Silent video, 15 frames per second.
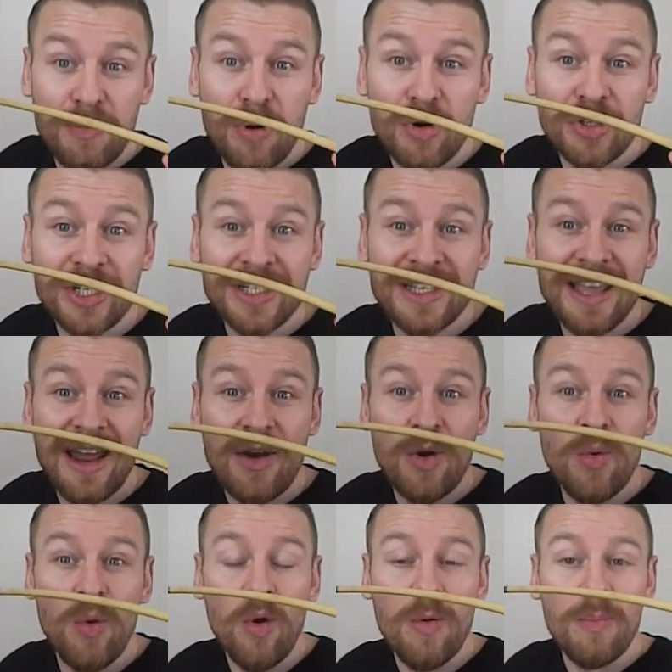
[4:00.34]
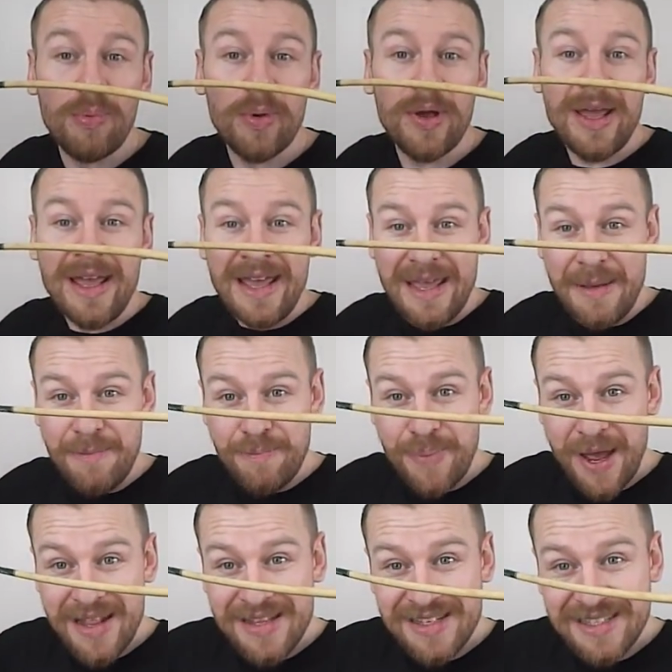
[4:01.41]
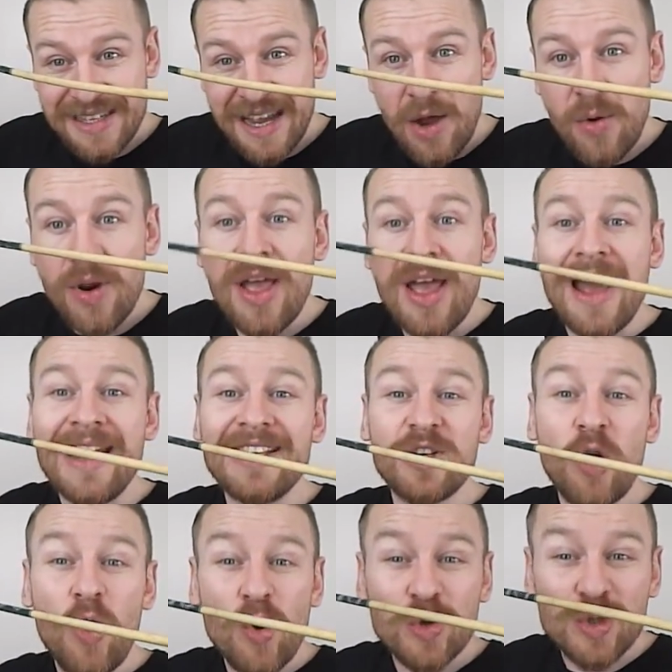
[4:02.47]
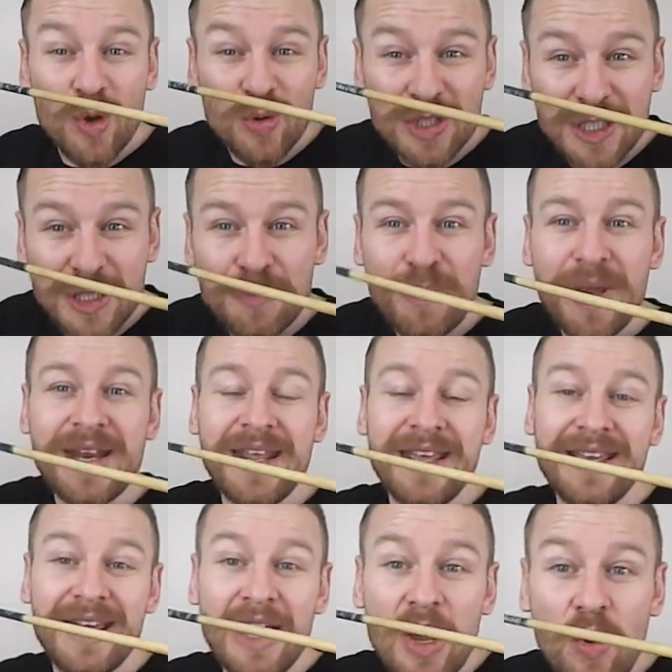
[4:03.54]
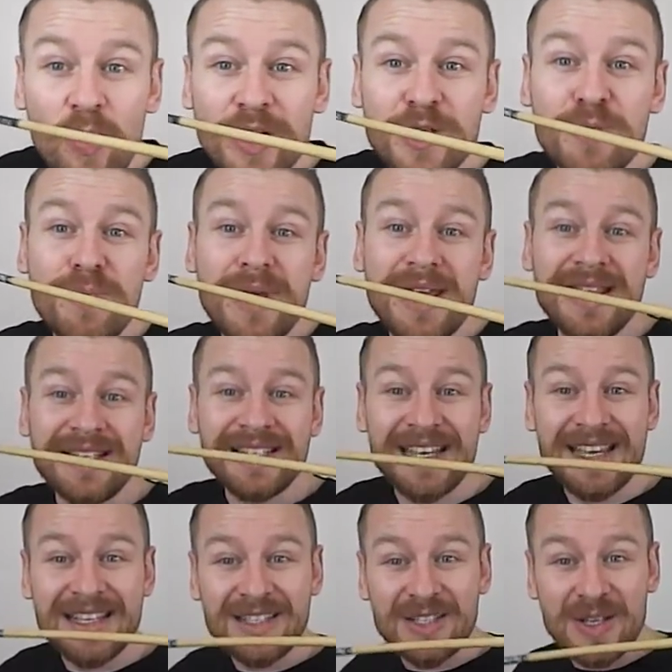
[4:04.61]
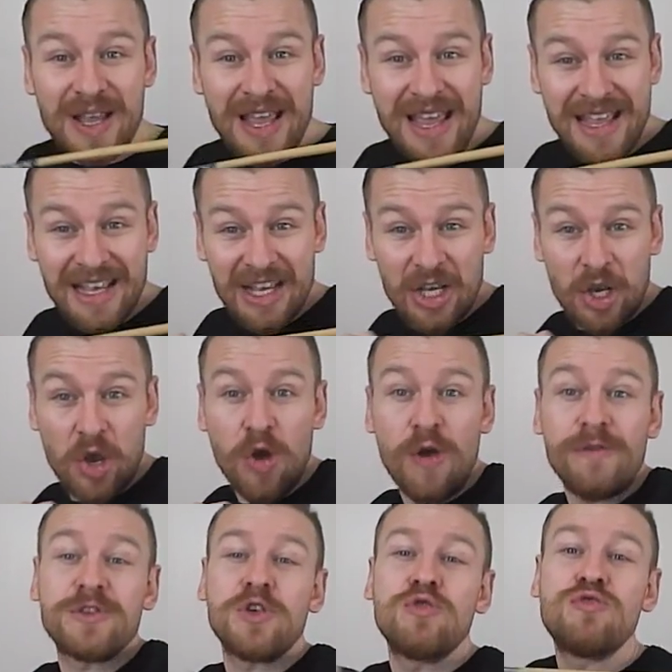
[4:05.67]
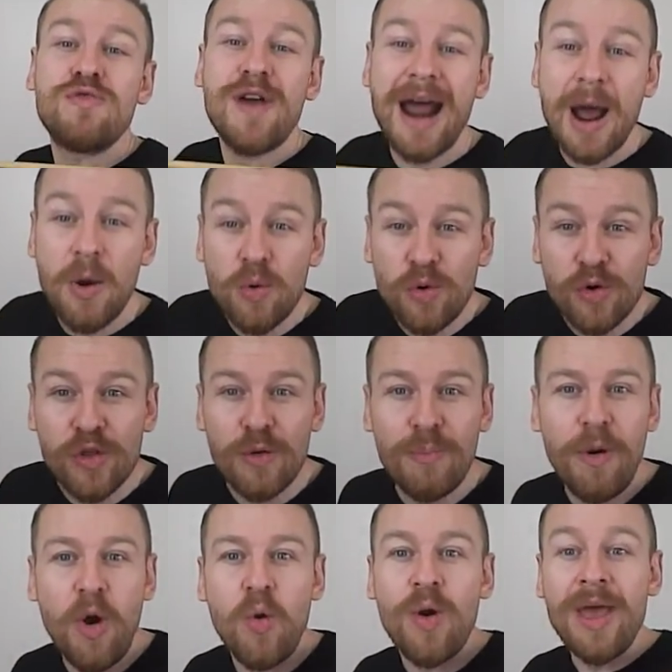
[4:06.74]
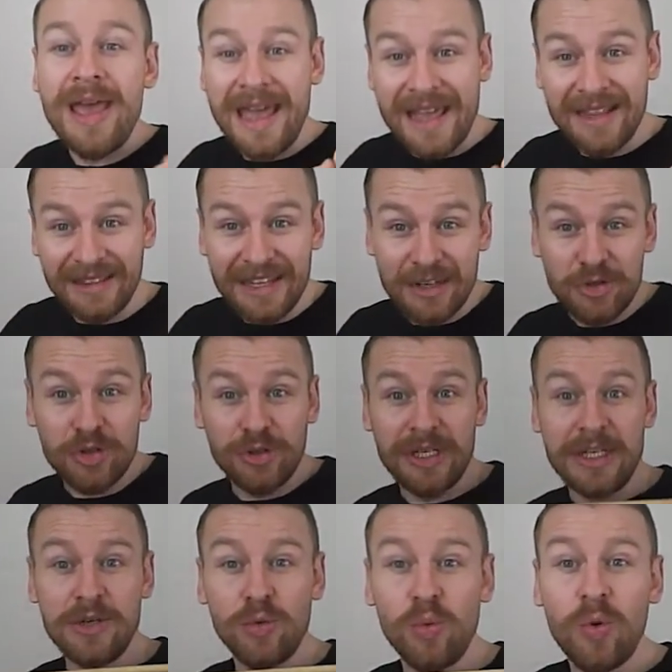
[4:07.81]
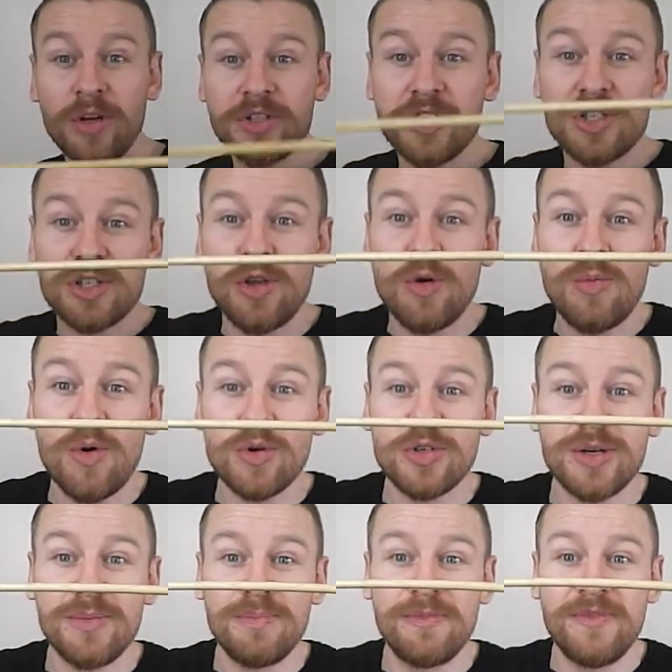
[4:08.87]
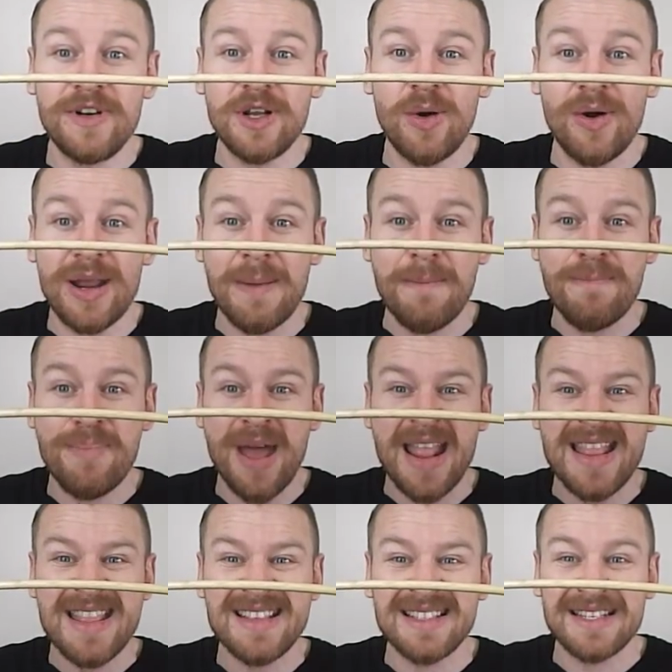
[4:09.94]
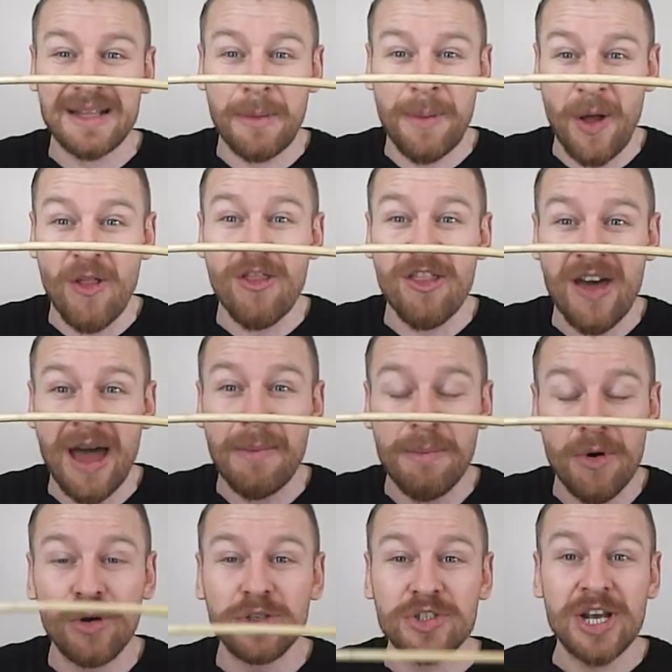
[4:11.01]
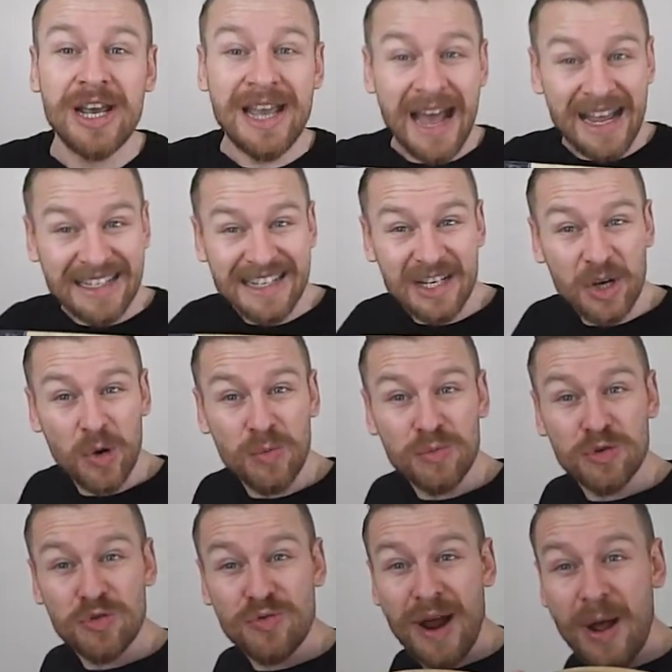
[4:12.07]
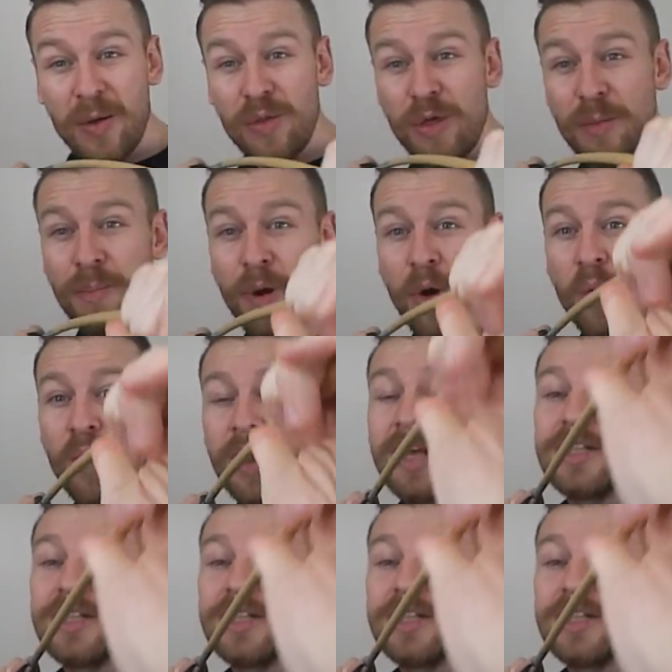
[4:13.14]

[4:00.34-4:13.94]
pushes the arrow up, it bends down, it's also spinning, which means it curves around the bow. It literally, you watch a slow motion video and it bends about that much as it comes around the bow